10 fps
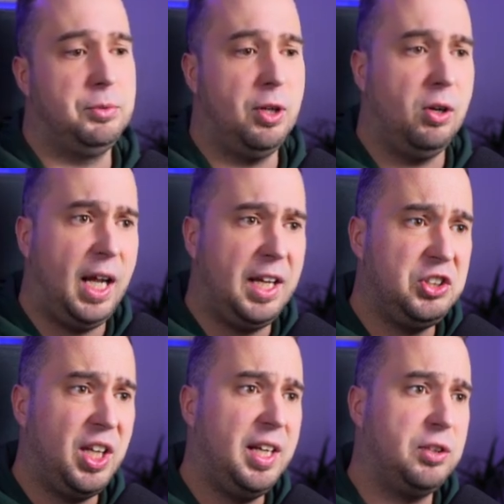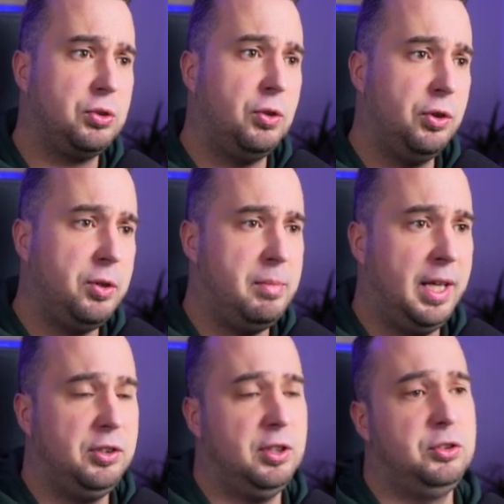Now LangChain has other
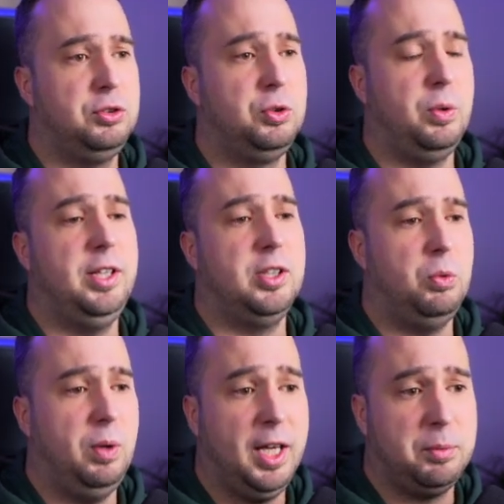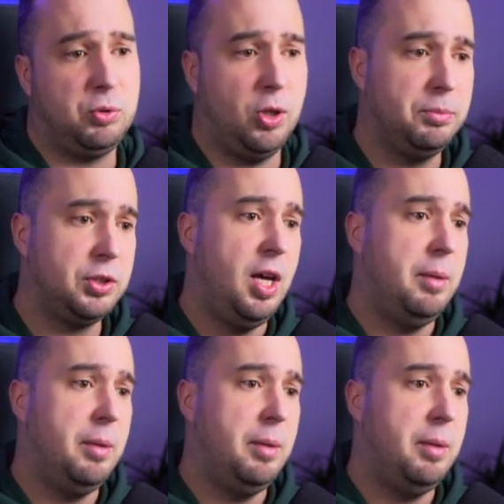methods to create a RAG prompt,